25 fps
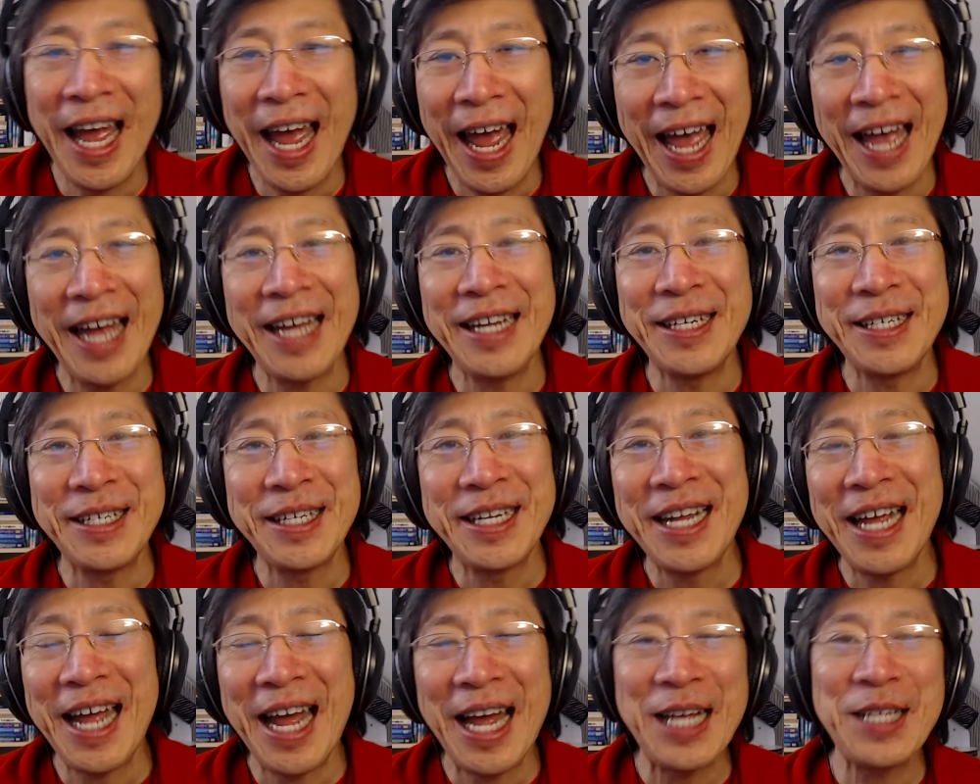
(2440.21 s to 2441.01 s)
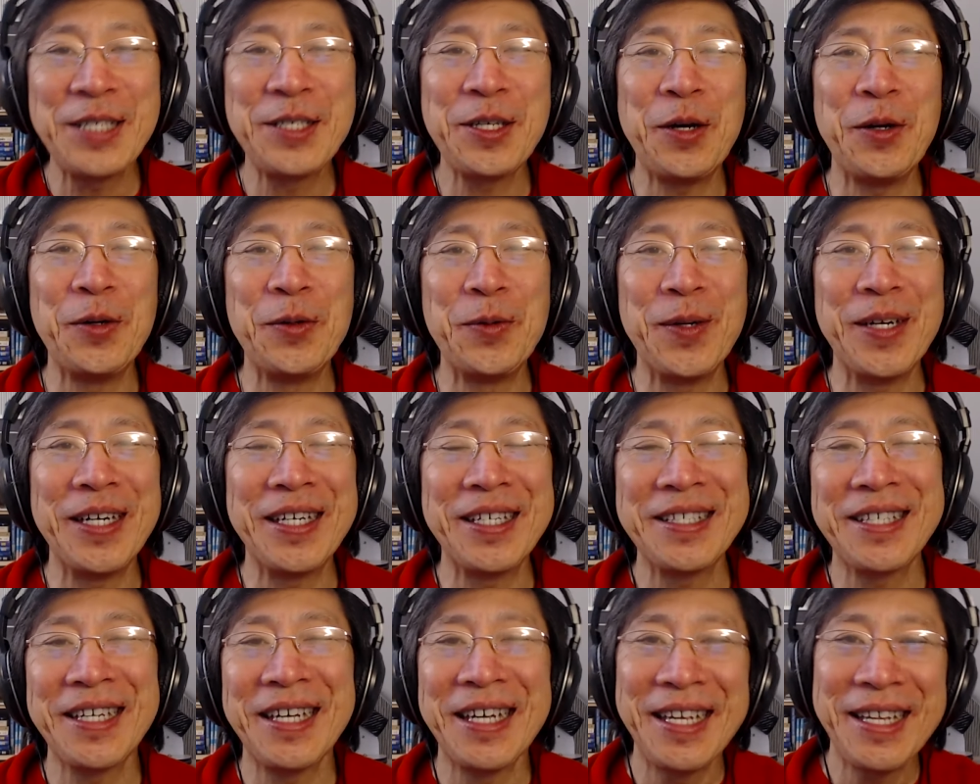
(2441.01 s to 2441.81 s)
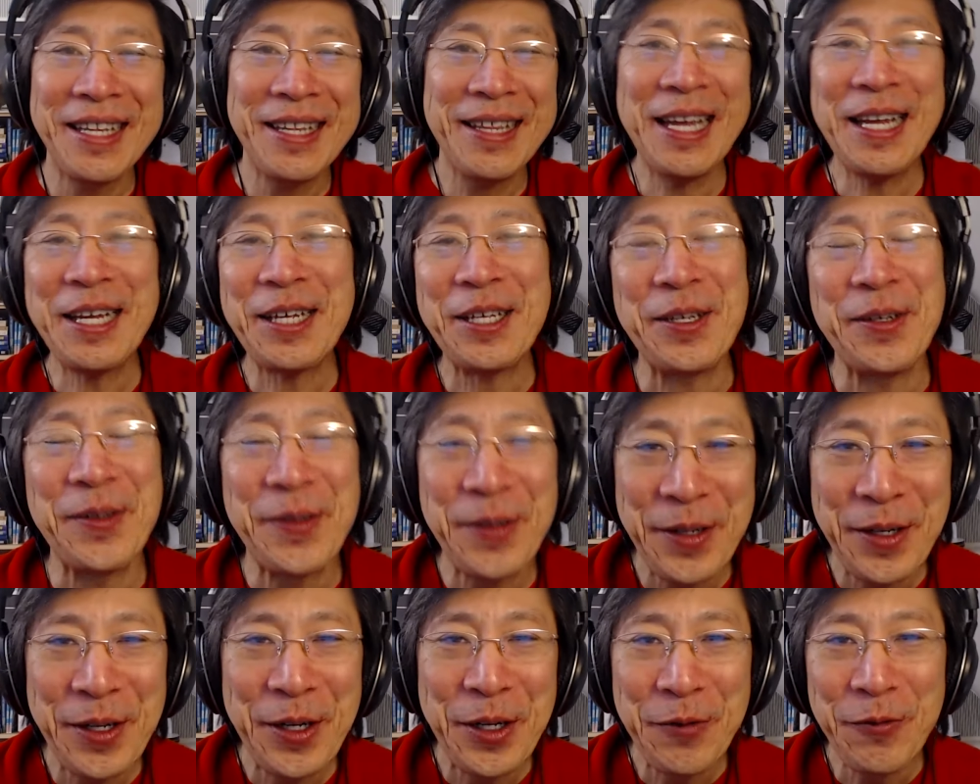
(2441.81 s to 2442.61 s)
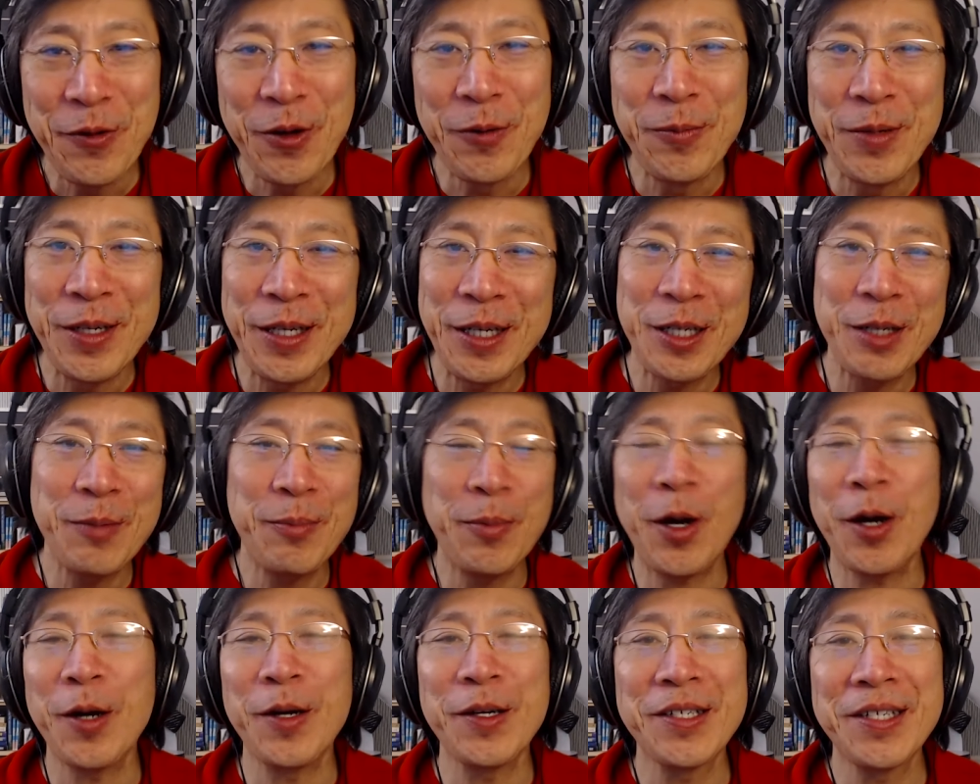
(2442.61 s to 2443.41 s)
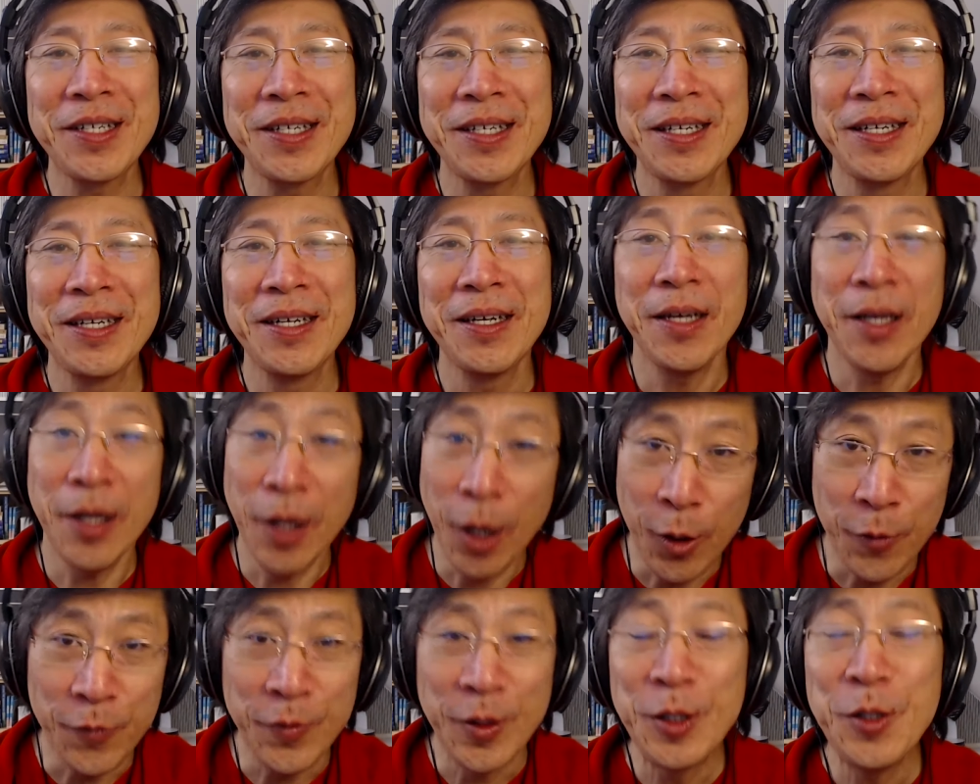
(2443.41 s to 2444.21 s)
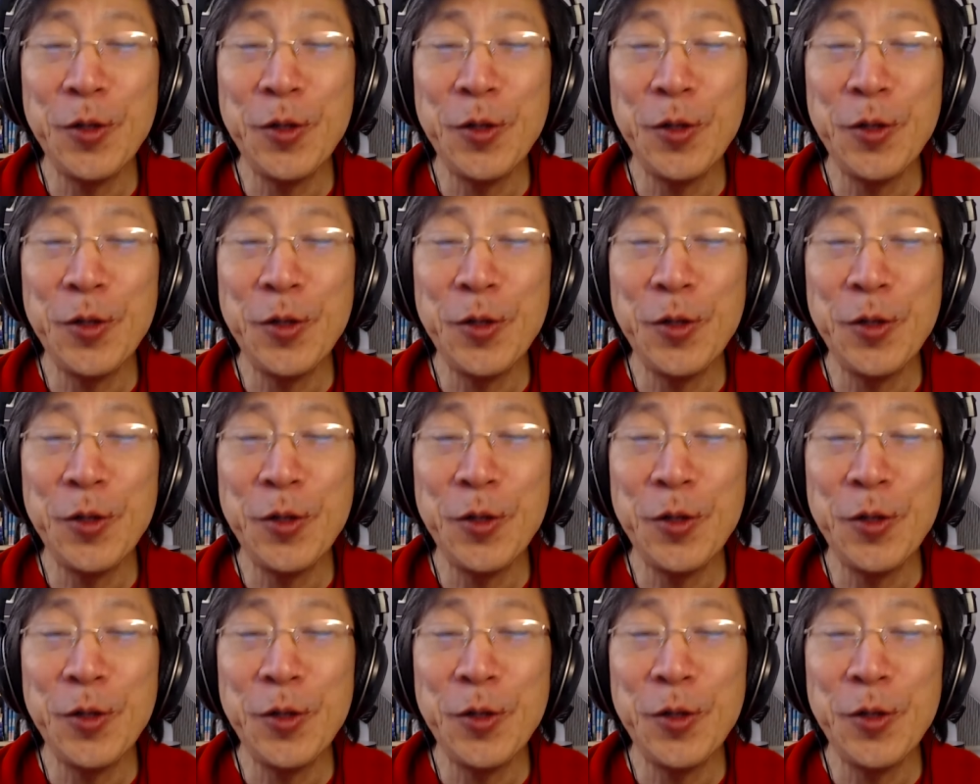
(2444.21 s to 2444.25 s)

And as always, thank you for being a part of the